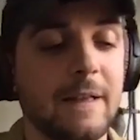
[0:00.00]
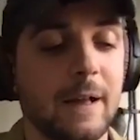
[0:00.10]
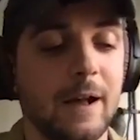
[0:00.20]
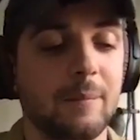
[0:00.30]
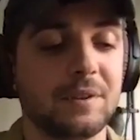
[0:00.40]

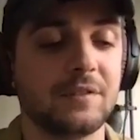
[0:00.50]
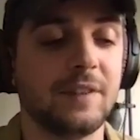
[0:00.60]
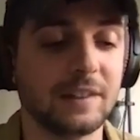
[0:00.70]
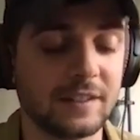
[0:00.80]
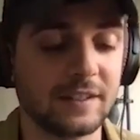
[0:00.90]
but the
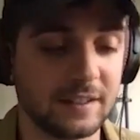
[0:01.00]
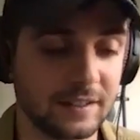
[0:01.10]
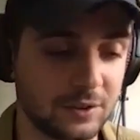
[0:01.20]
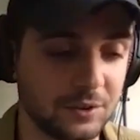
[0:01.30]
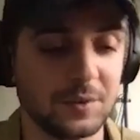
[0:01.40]
fact that it
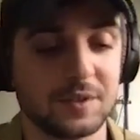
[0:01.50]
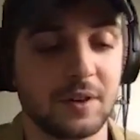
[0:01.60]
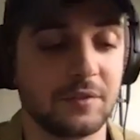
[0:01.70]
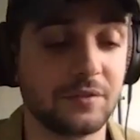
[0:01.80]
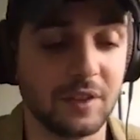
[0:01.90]
includes a
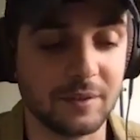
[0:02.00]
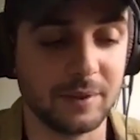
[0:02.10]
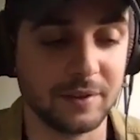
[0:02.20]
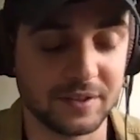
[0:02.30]
flood myth